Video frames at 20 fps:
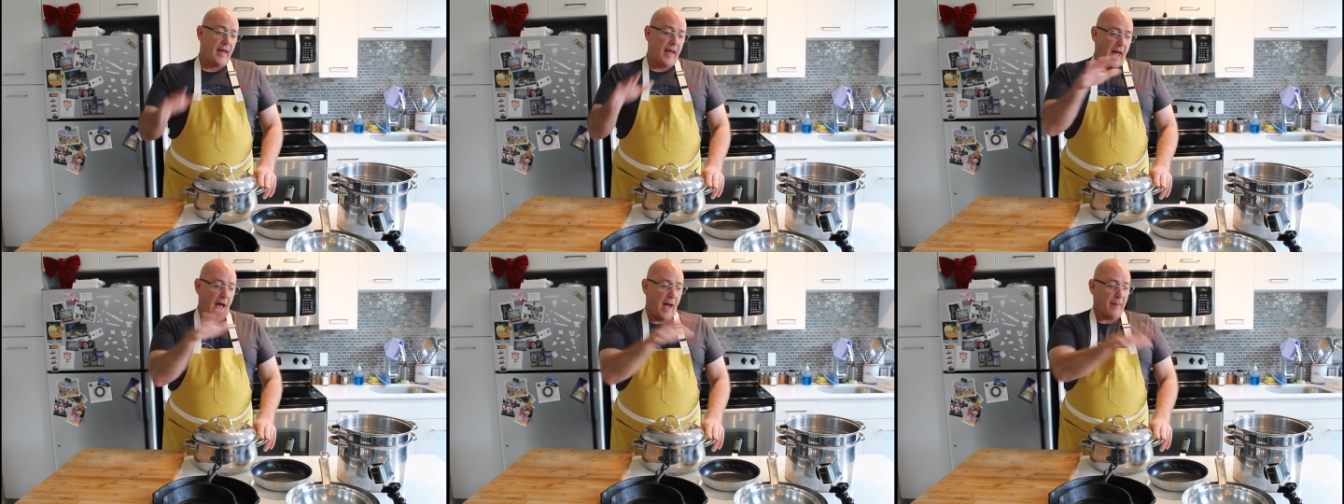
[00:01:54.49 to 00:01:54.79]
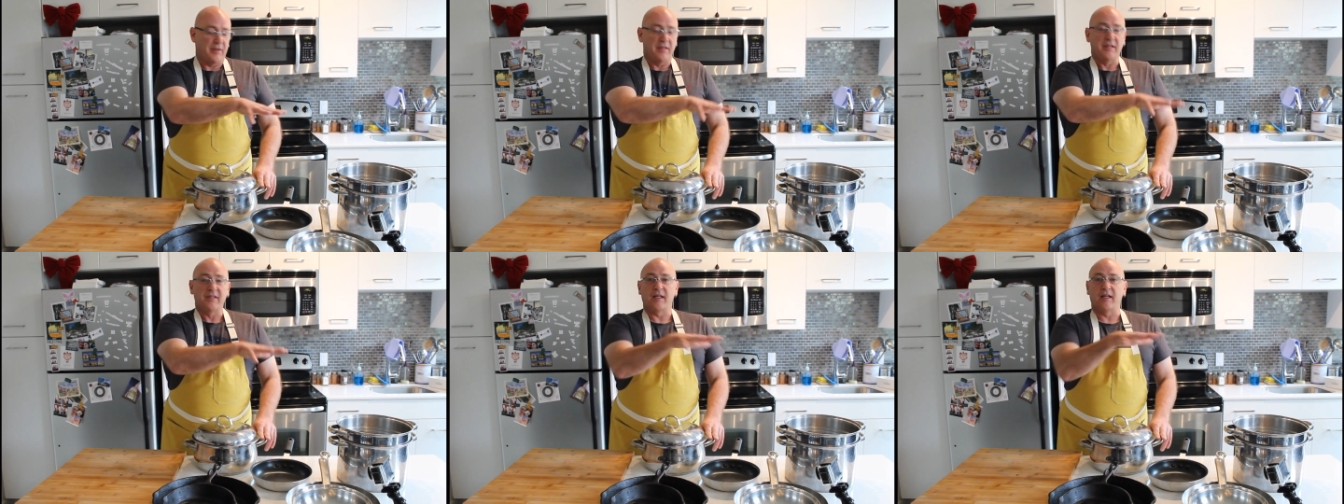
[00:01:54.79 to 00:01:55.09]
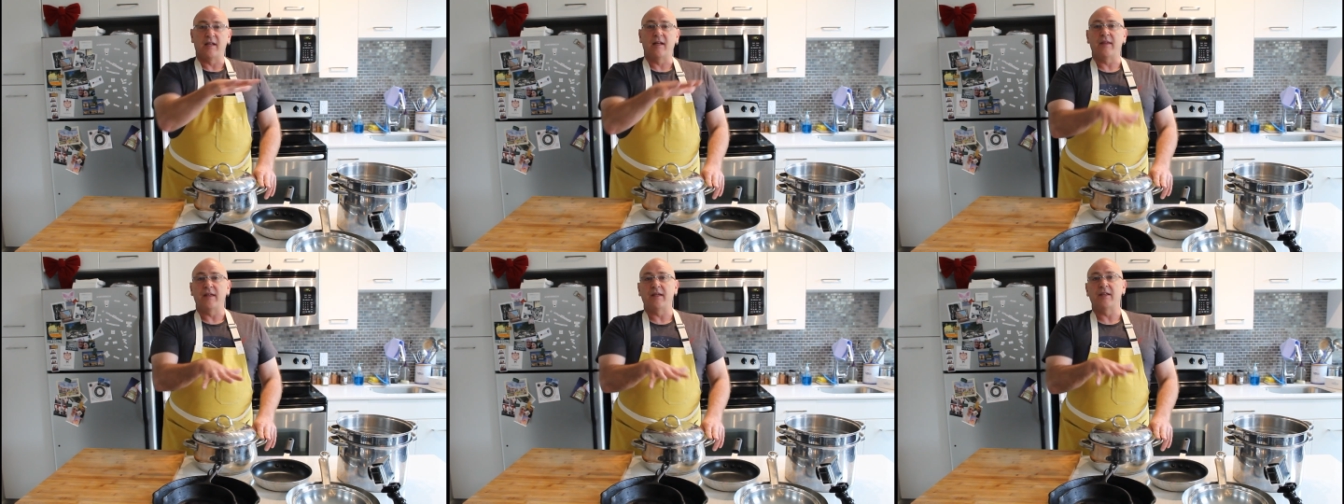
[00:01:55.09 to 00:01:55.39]
happens
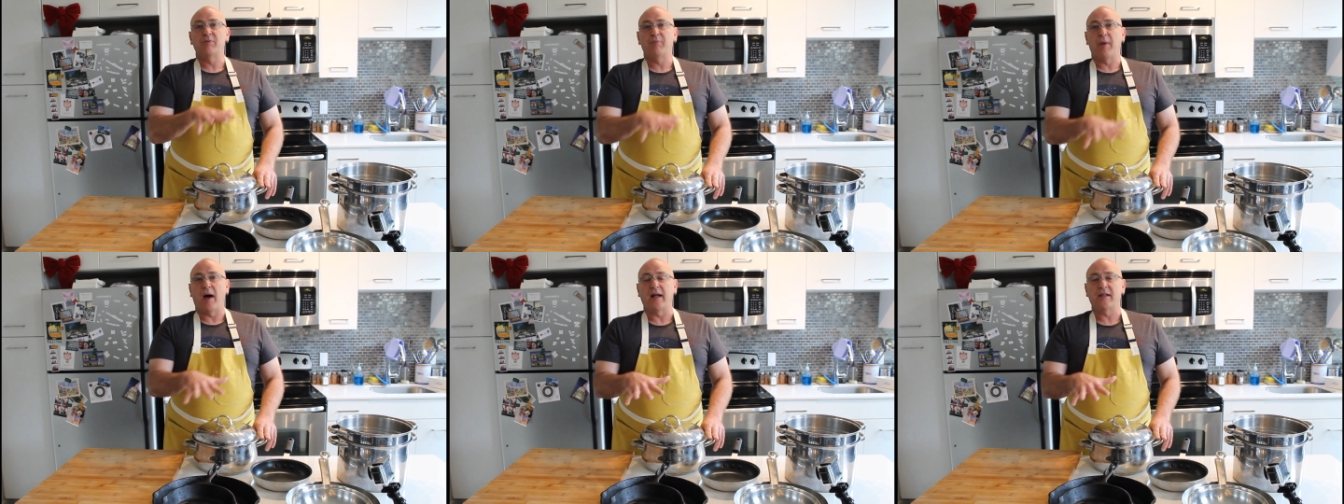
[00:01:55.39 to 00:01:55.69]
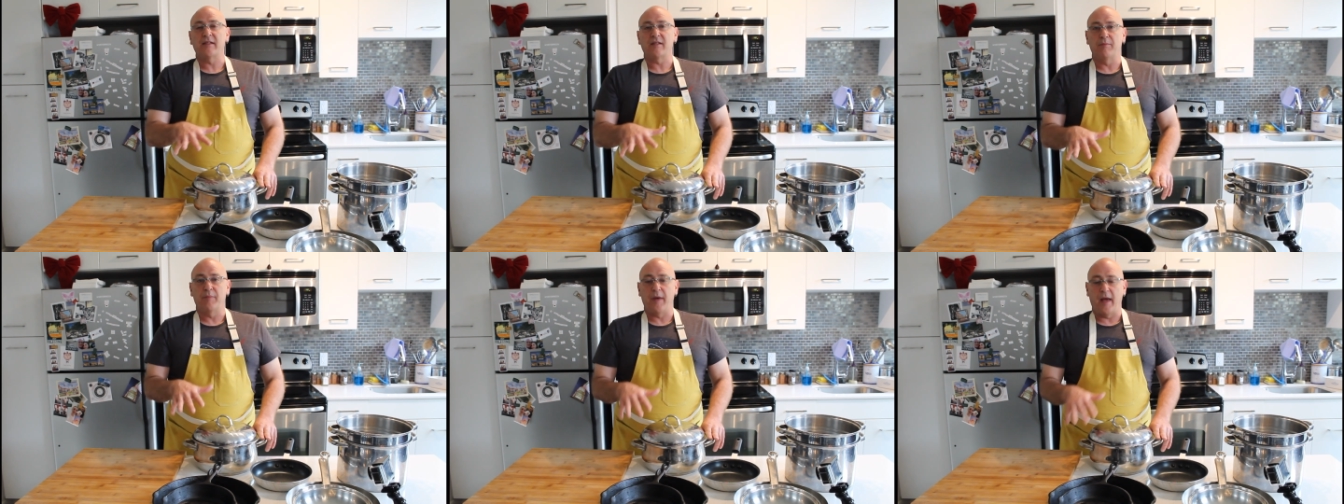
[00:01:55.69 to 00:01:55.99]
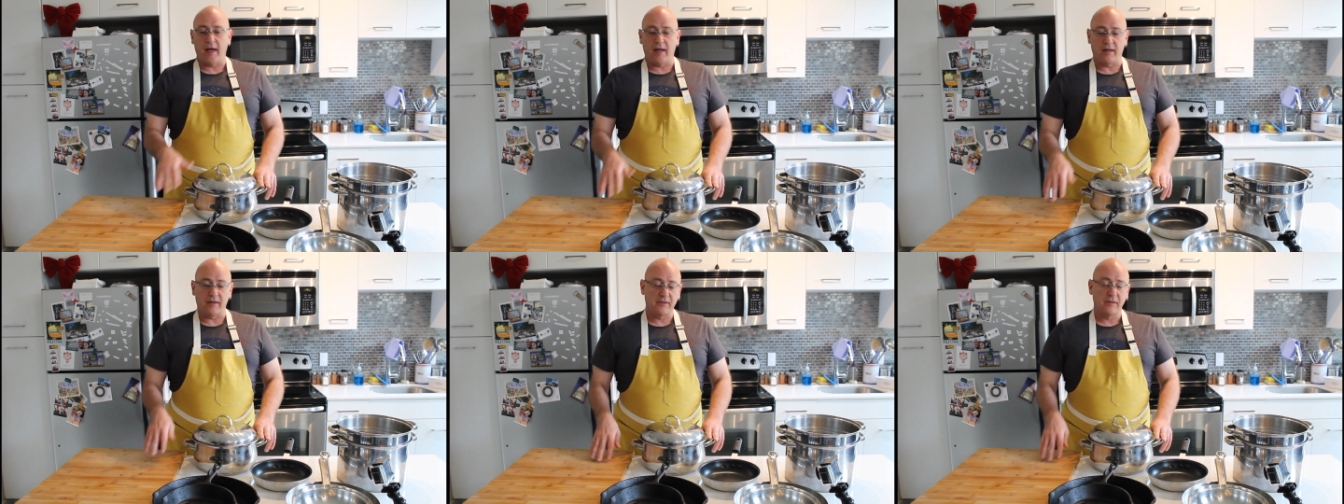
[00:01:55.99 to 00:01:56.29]
in these pots and
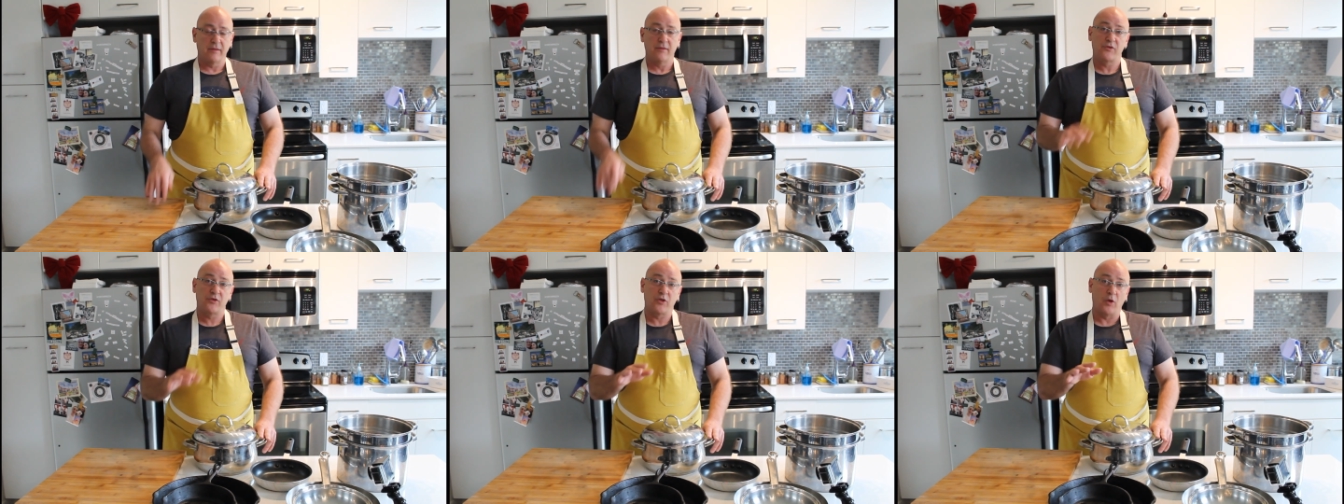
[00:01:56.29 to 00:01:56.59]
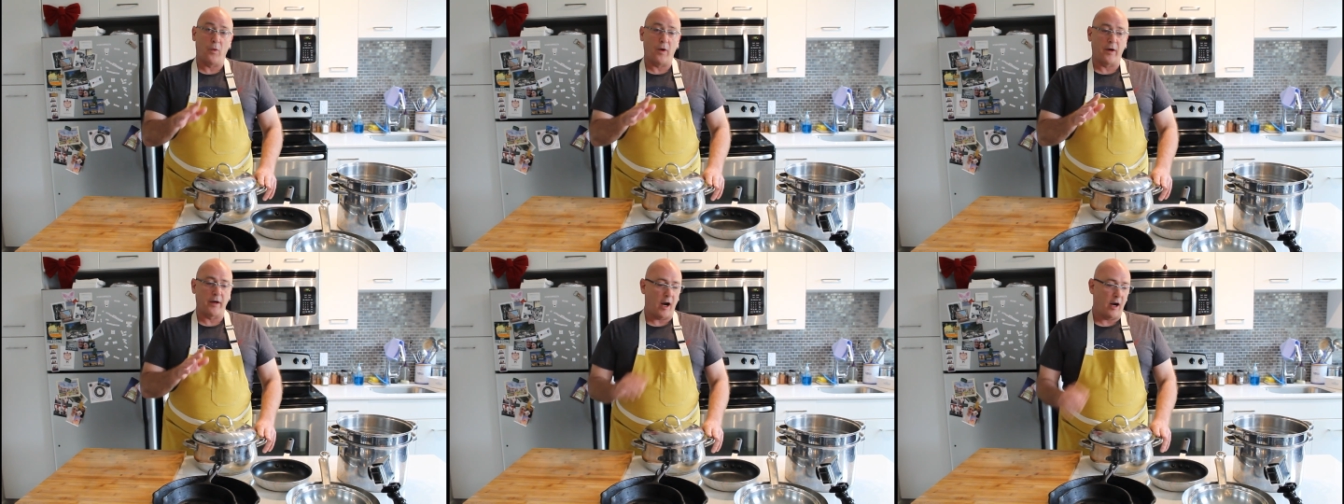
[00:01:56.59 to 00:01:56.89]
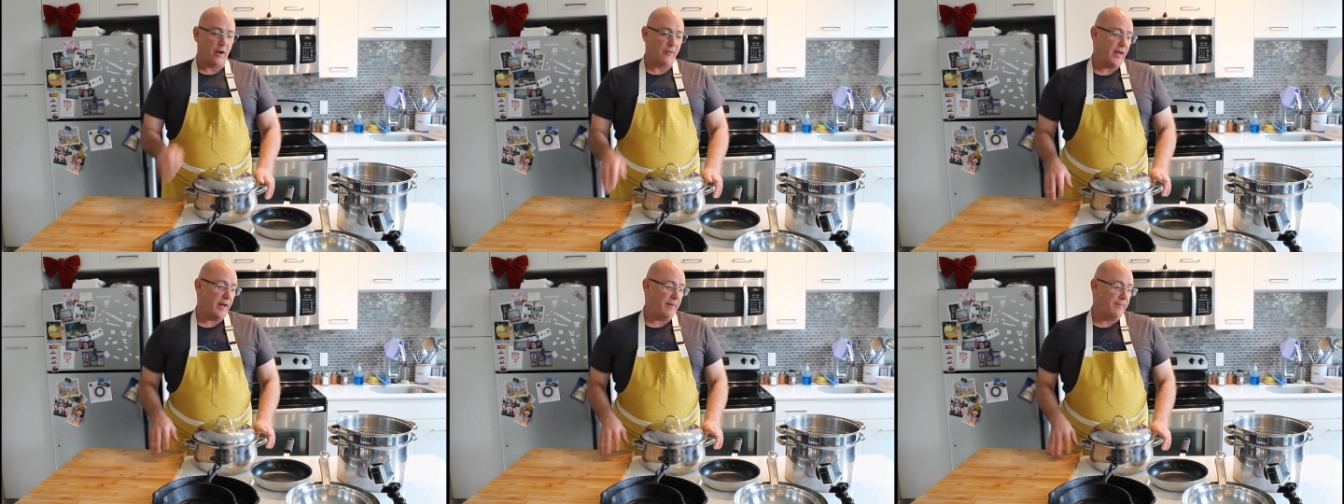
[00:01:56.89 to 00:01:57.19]
pans. So what
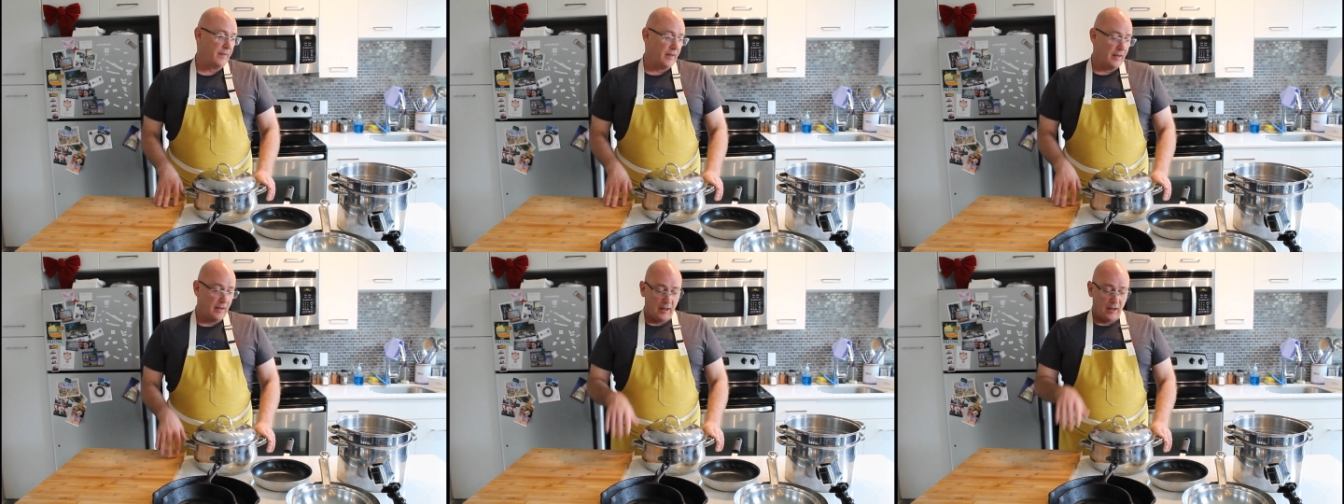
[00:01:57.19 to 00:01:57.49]
are they?